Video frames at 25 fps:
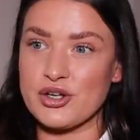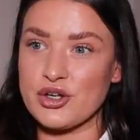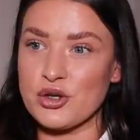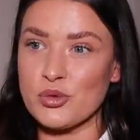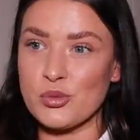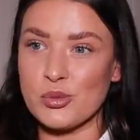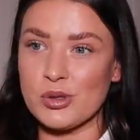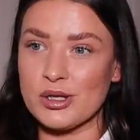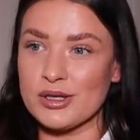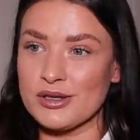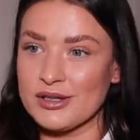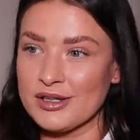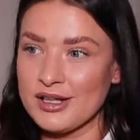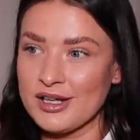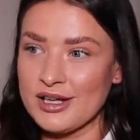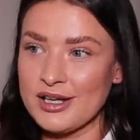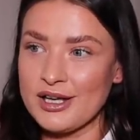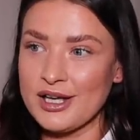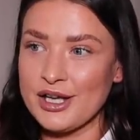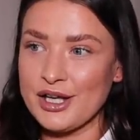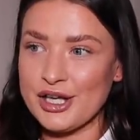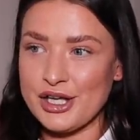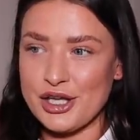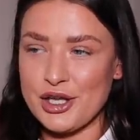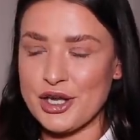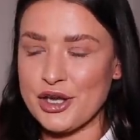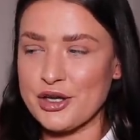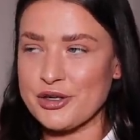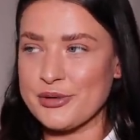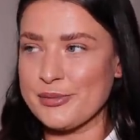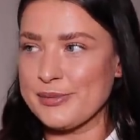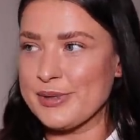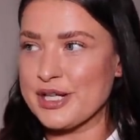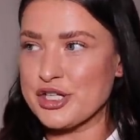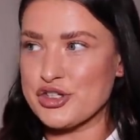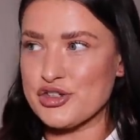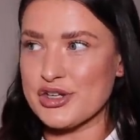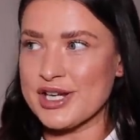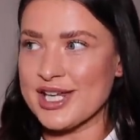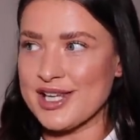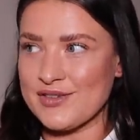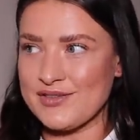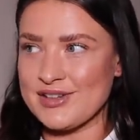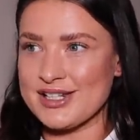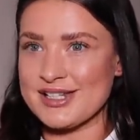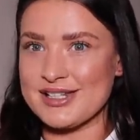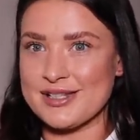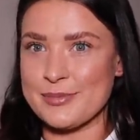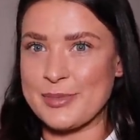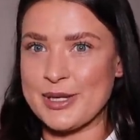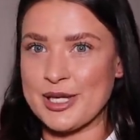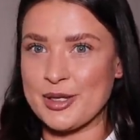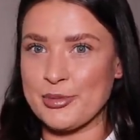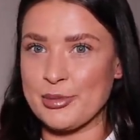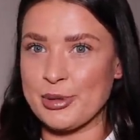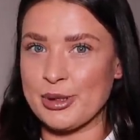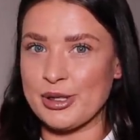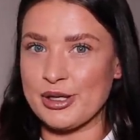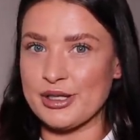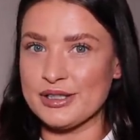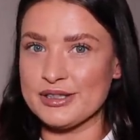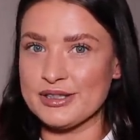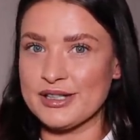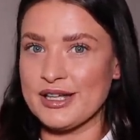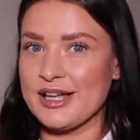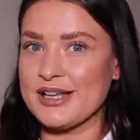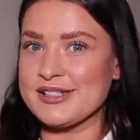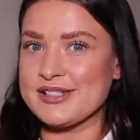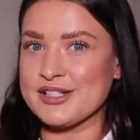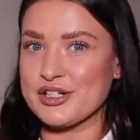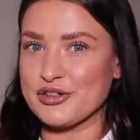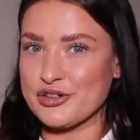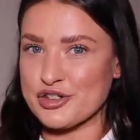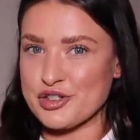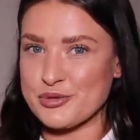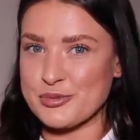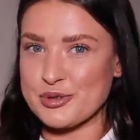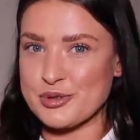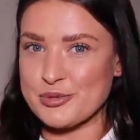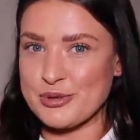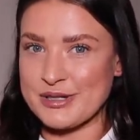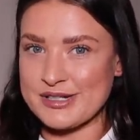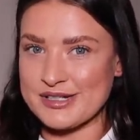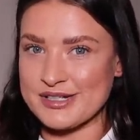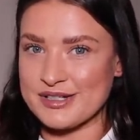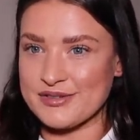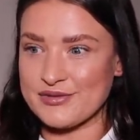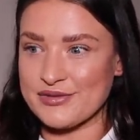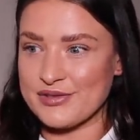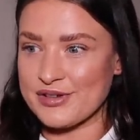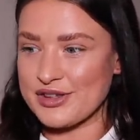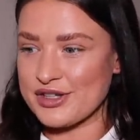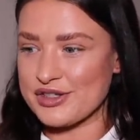You could literally give it to people as a Christmas present.